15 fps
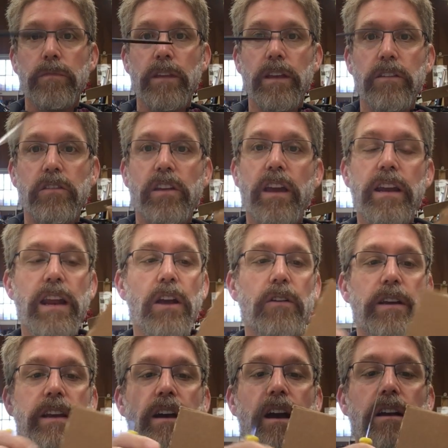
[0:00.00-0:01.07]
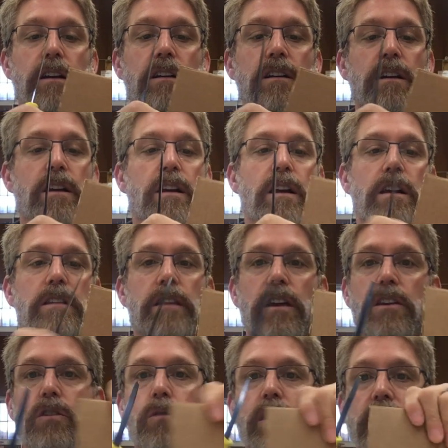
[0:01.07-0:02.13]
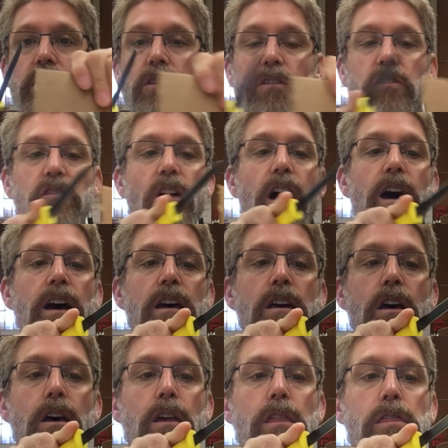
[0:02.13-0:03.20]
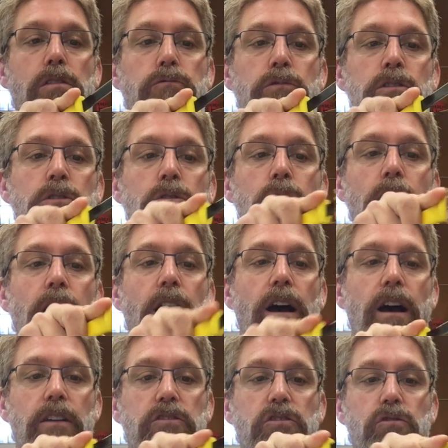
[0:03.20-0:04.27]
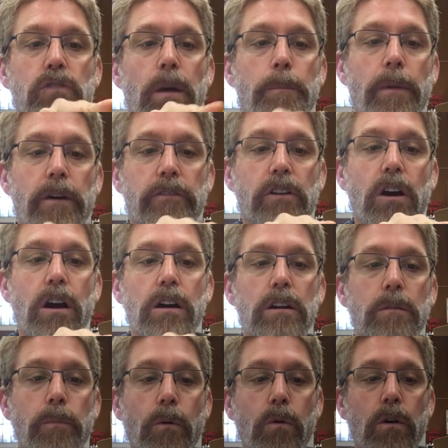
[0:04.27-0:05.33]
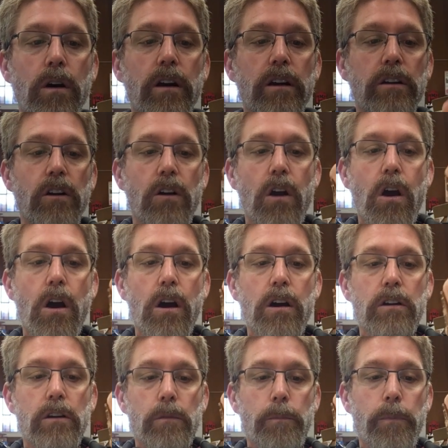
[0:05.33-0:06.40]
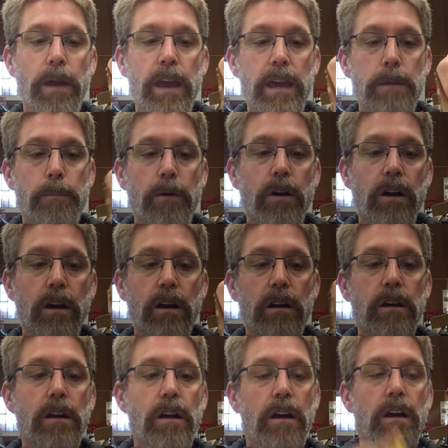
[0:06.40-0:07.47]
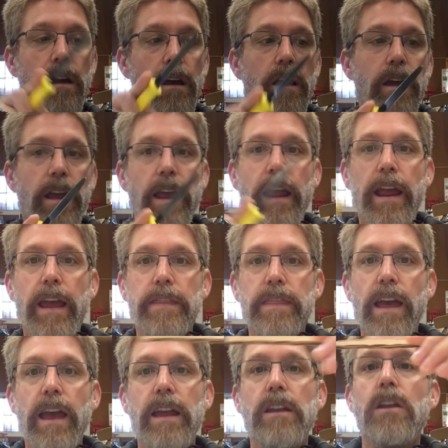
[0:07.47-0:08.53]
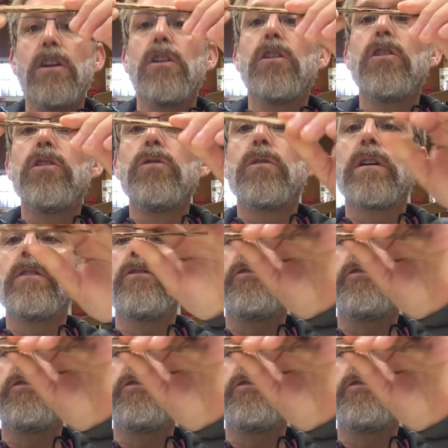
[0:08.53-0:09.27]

that's canary cutter, that you could saw through a strip of cardboard or harder paper, and then you could